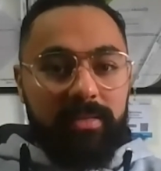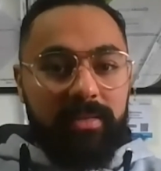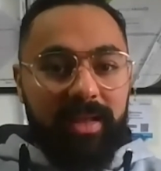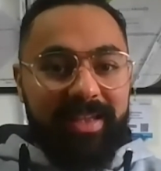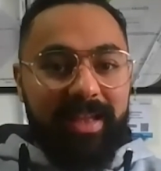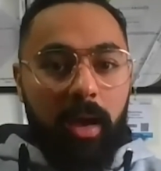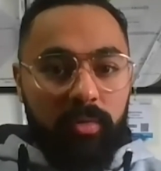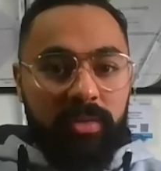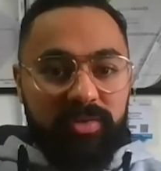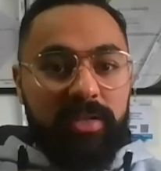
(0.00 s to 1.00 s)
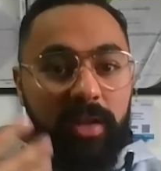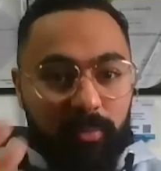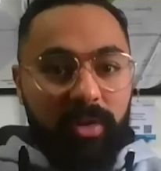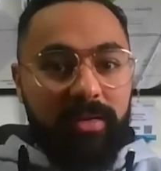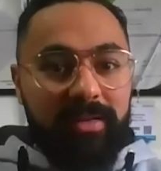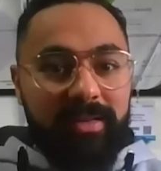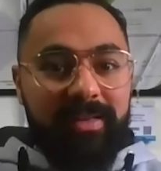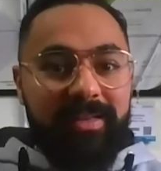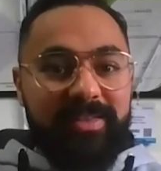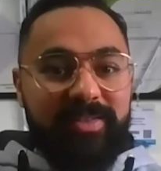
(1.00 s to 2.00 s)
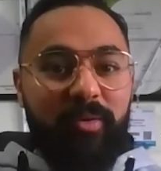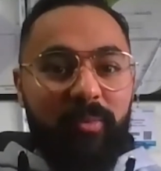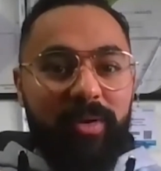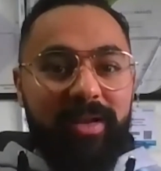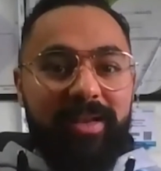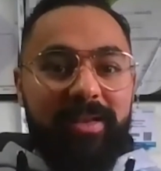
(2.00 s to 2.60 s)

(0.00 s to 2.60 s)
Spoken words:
Like, there's another one. So